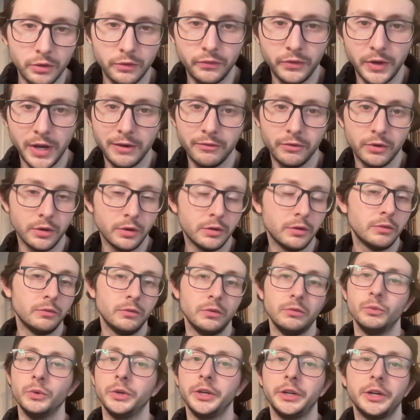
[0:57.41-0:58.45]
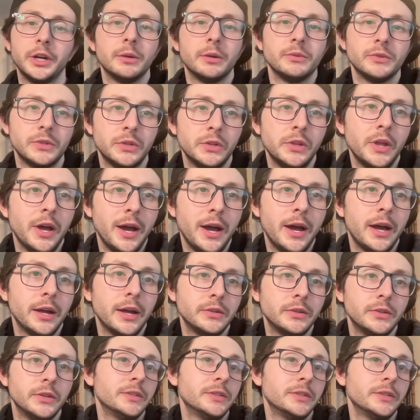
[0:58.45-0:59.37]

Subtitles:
favor when it comes to the odds.